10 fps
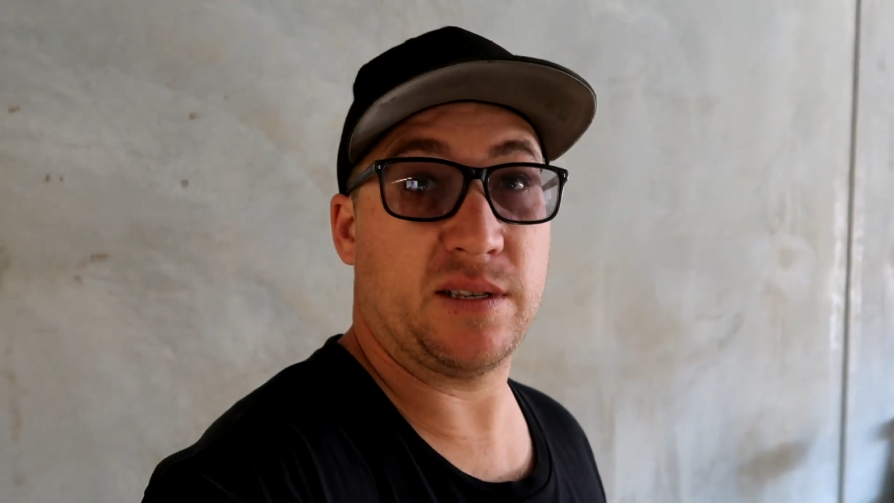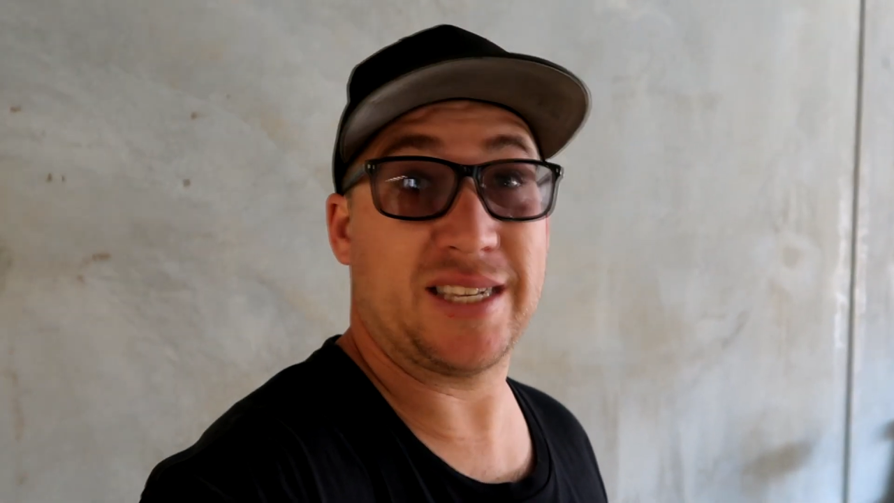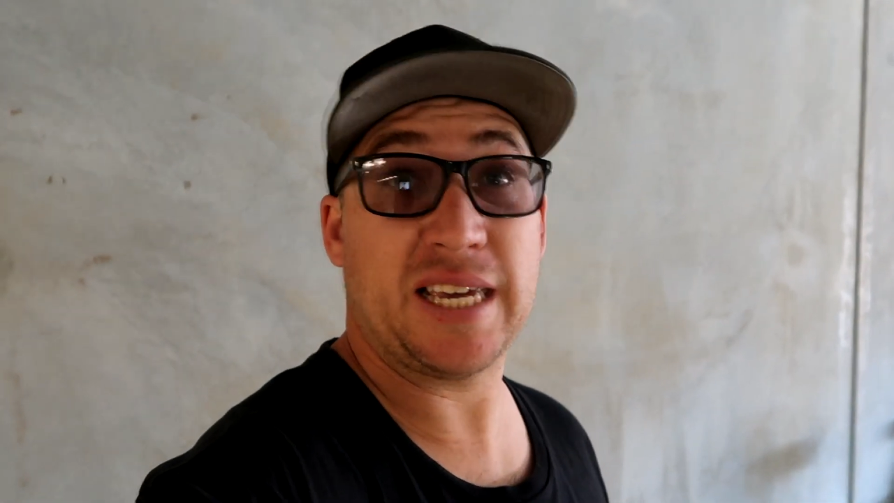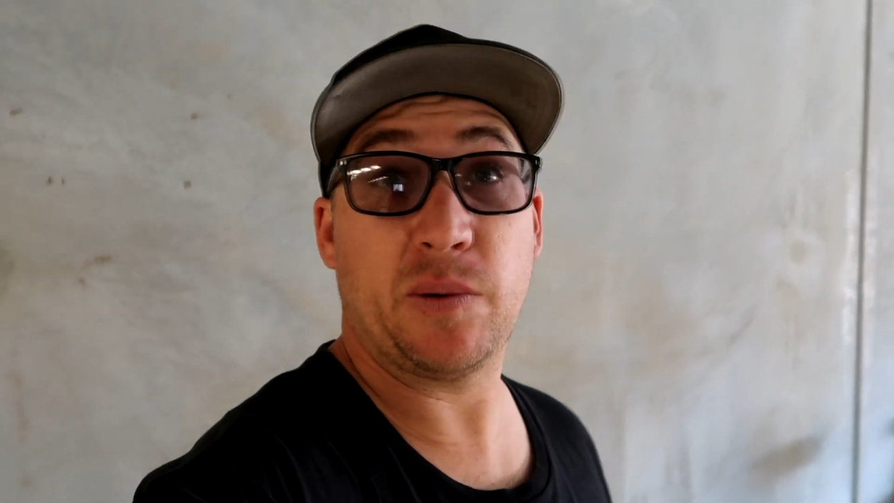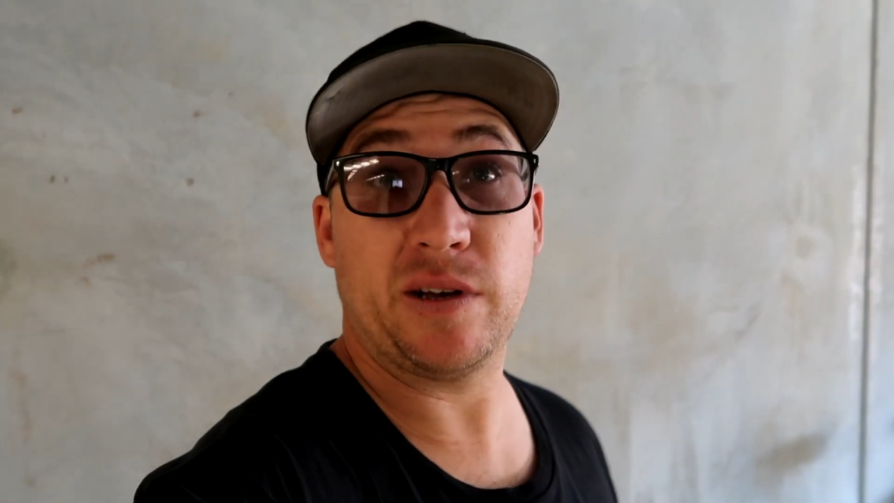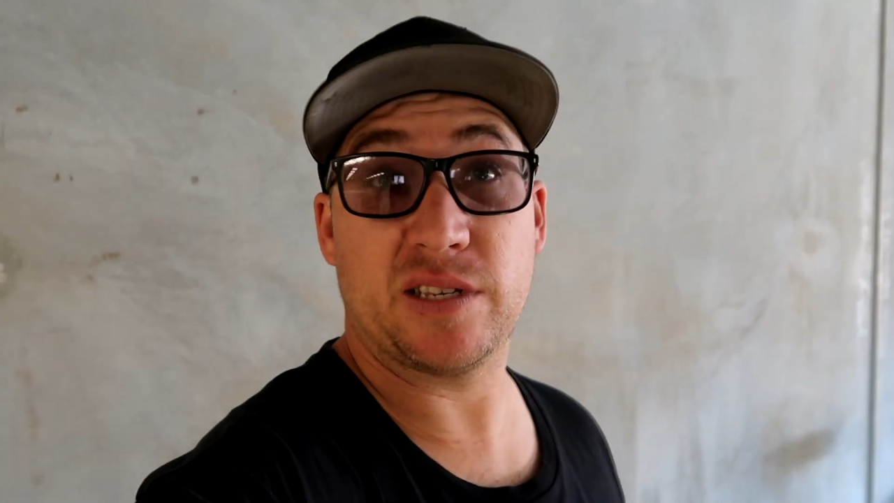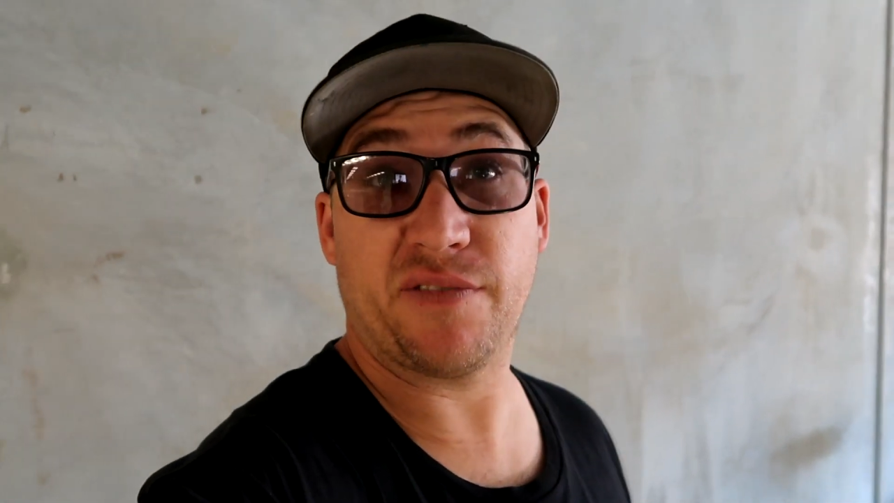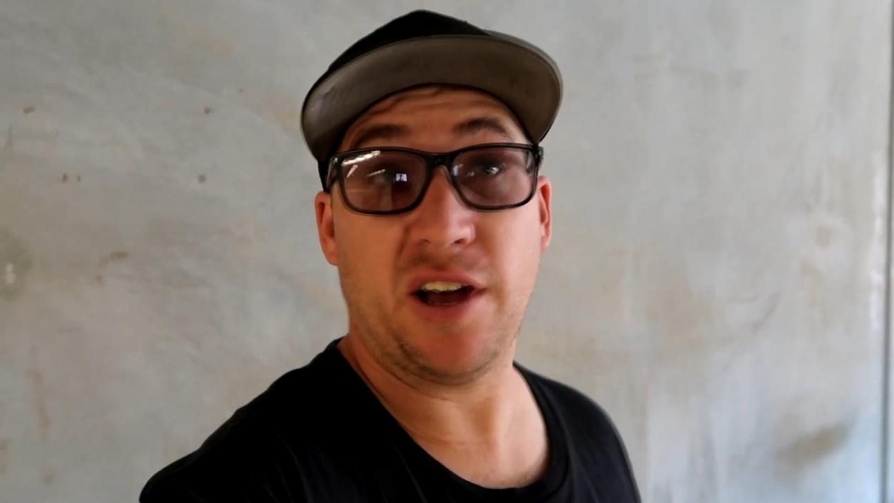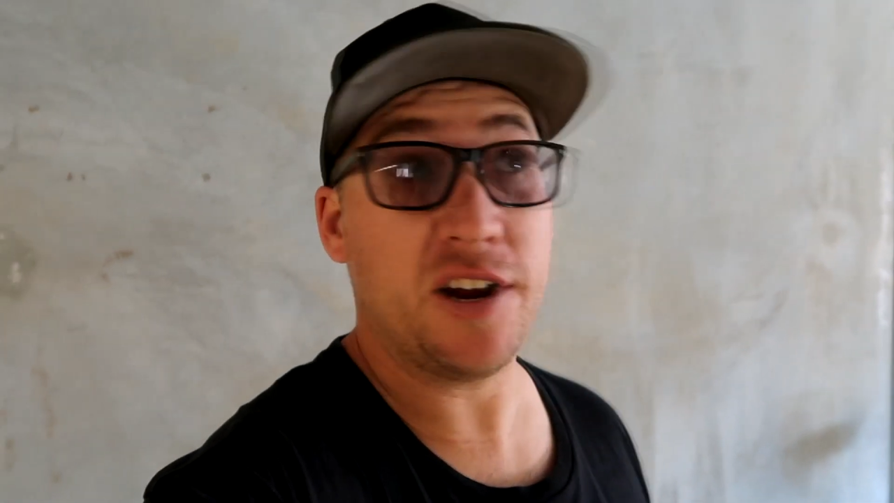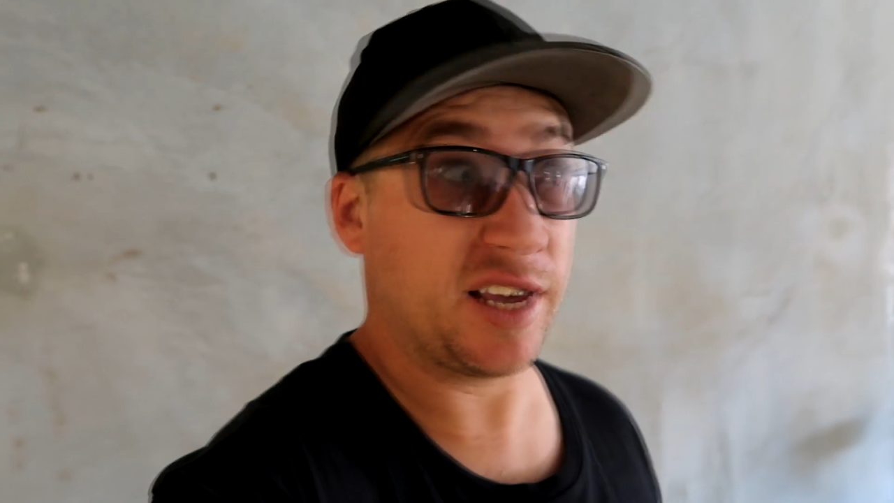Z wheels if
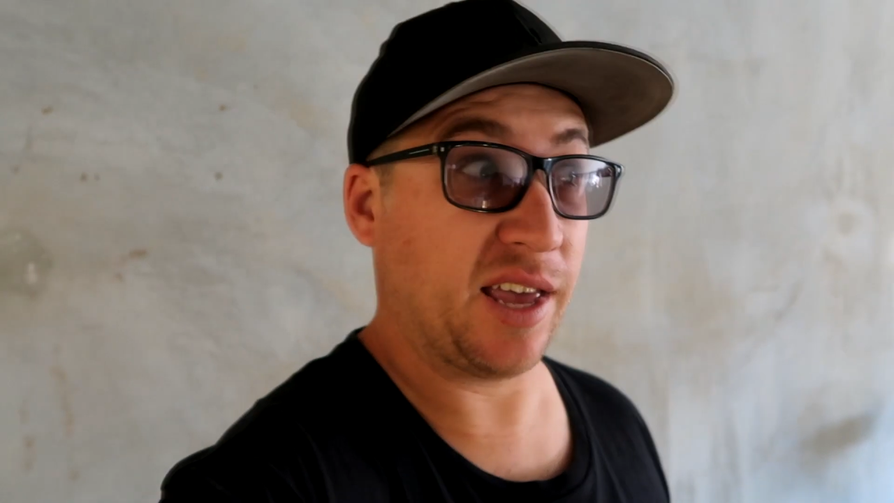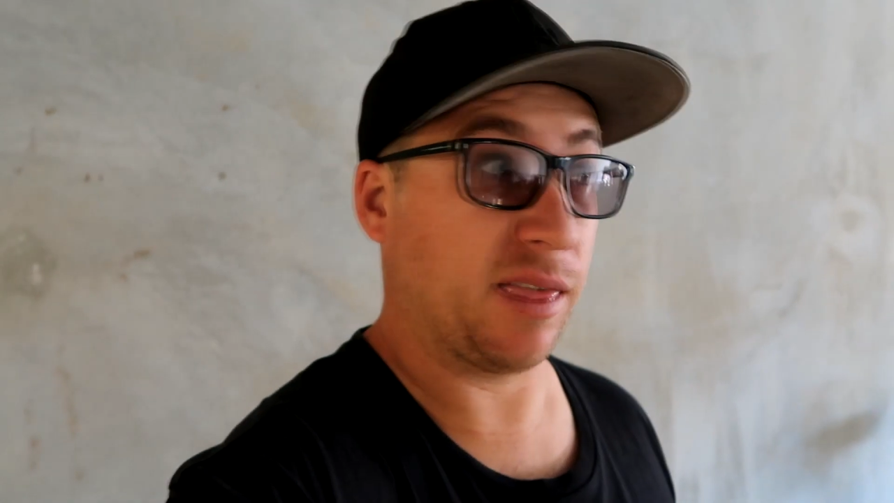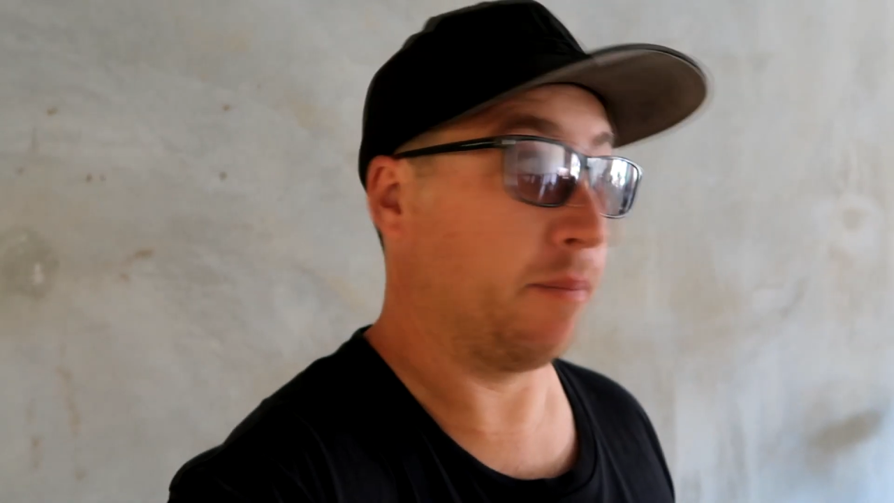I don't get